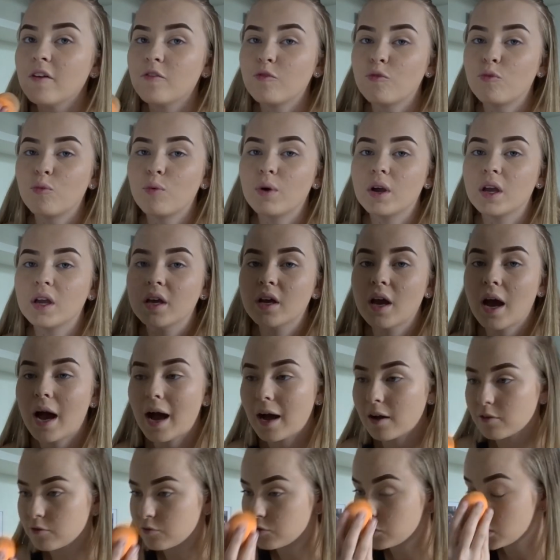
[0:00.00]
if we
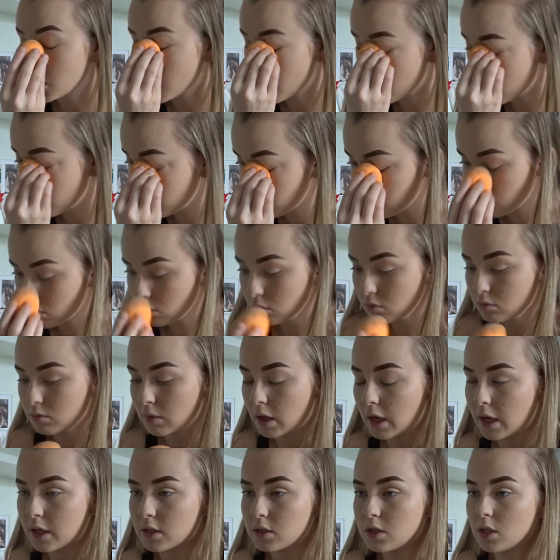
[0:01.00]
have to.
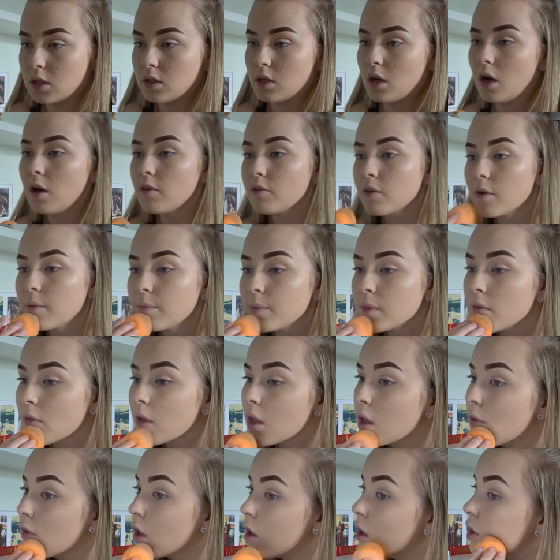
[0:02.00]
I like to turn off.
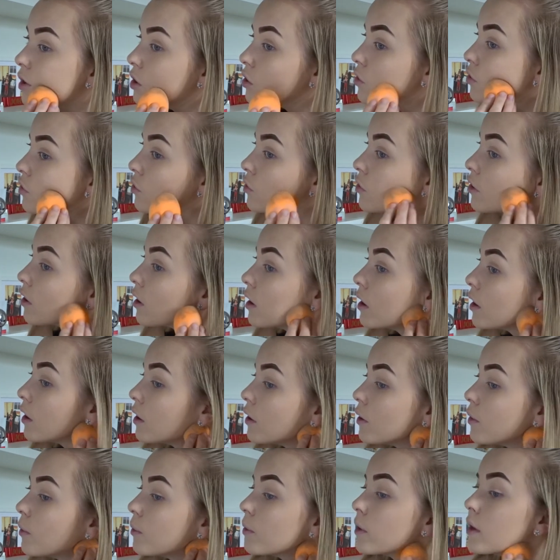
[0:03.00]

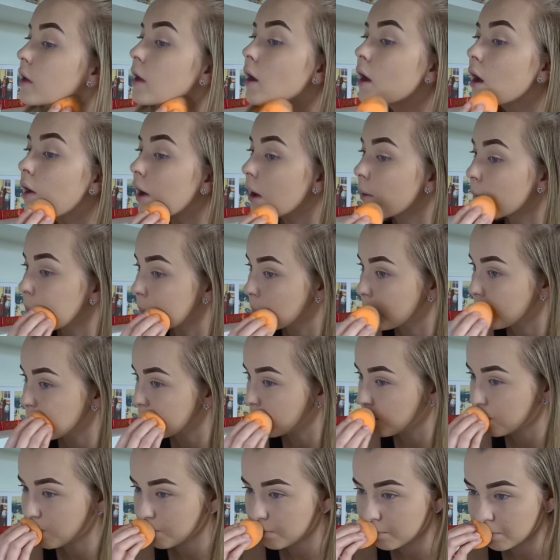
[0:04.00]
So yeah,
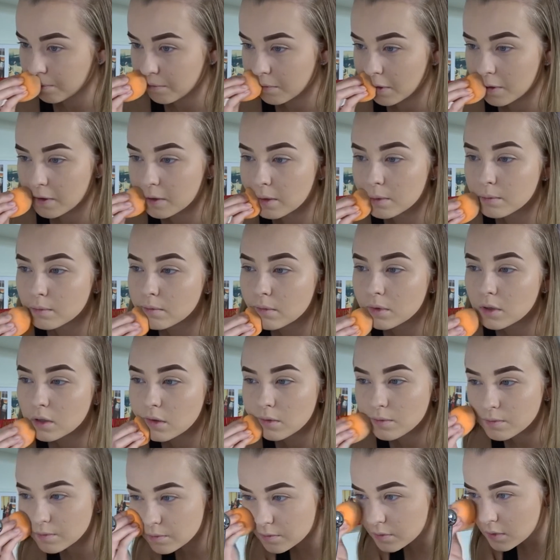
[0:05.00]

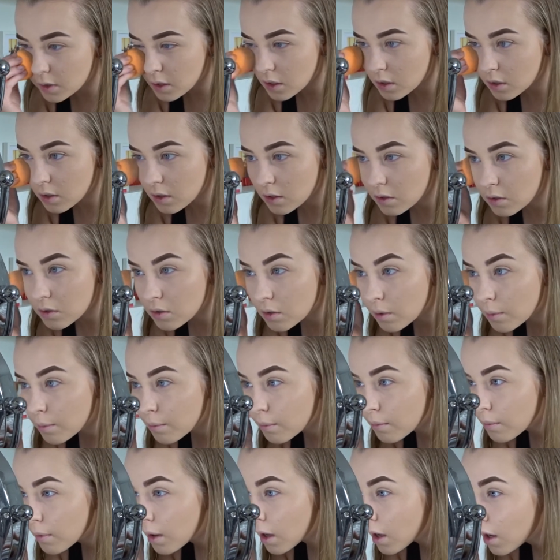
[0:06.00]
but that is
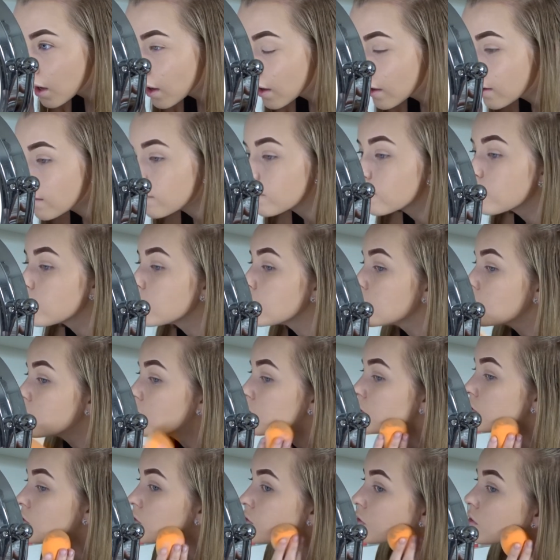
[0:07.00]
my
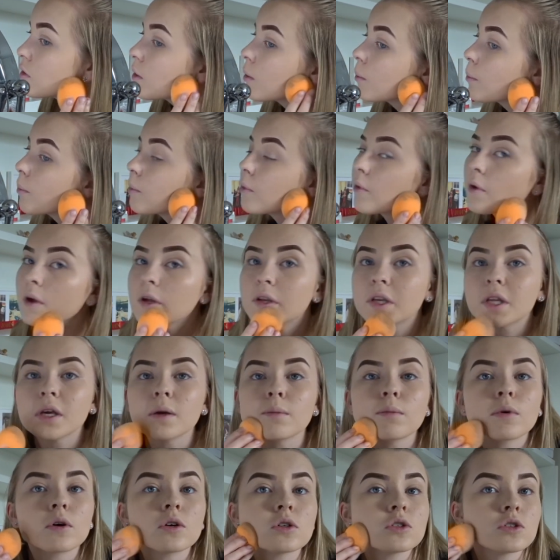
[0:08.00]
face
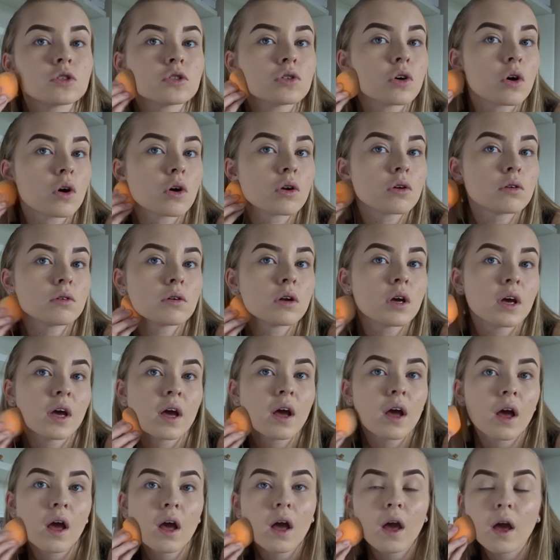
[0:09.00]
pretty much done.
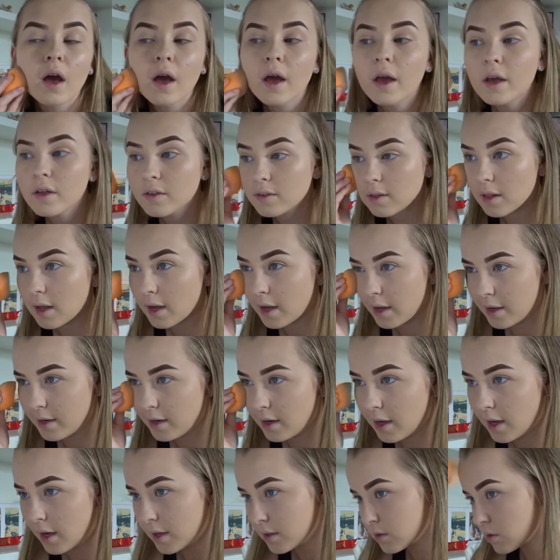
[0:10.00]
It's like a
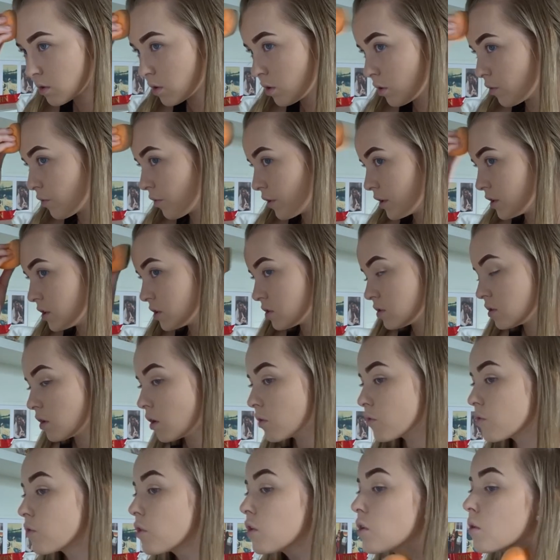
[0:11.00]
nice coverage, it's
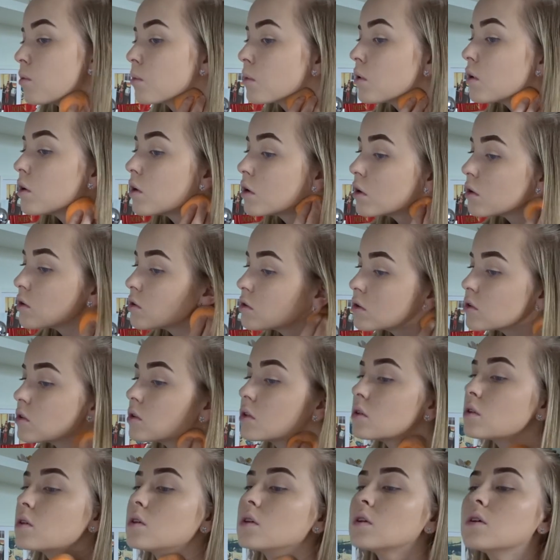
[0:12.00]
not too
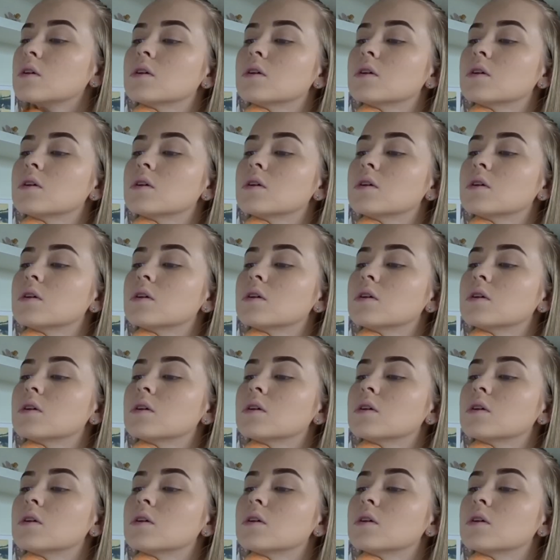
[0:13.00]
much.